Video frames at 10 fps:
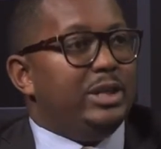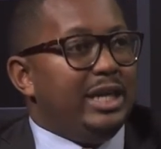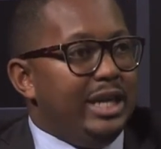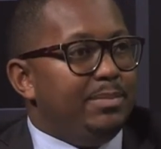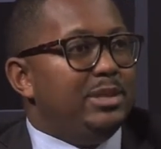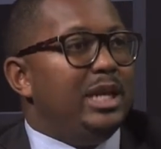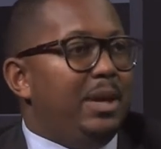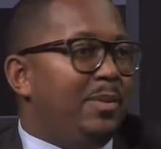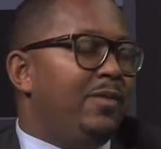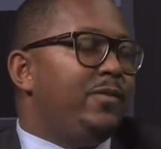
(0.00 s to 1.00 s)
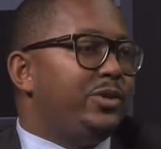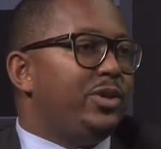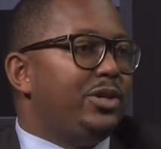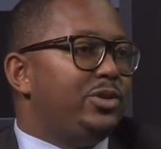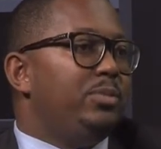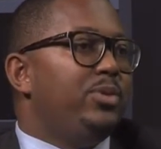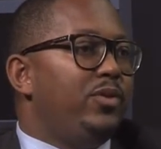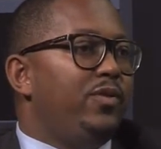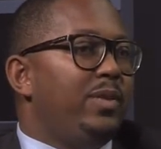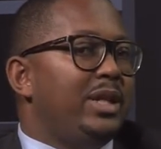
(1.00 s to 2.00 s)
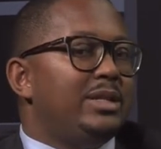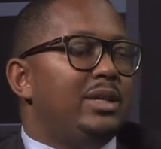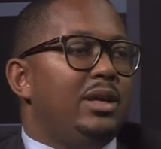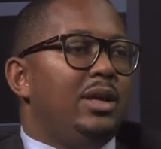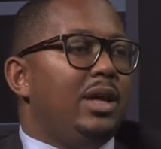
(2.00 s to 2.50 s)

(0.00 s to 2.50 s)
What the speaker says: deep infrastructure improvements